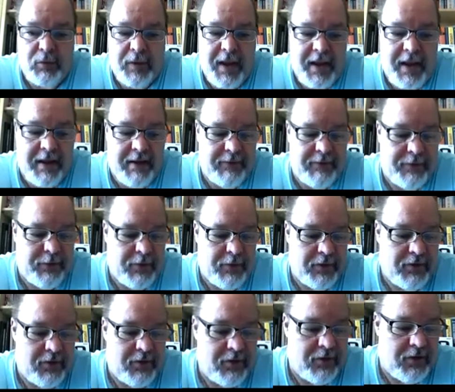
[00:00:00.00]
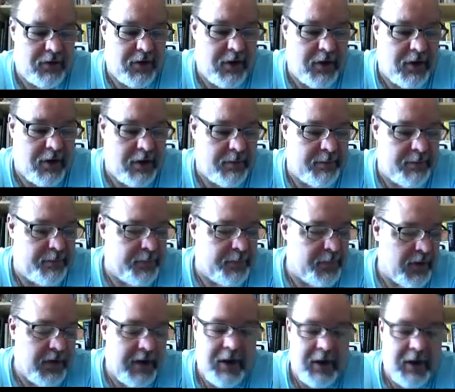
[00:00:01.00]
We have, for instance, uh,
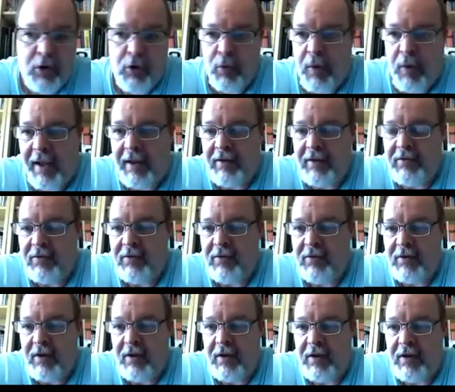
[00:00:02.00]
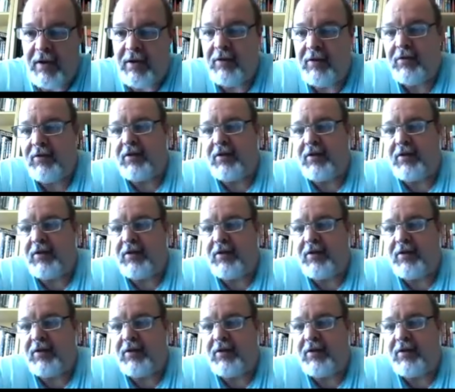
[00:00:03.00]
NeoWise is a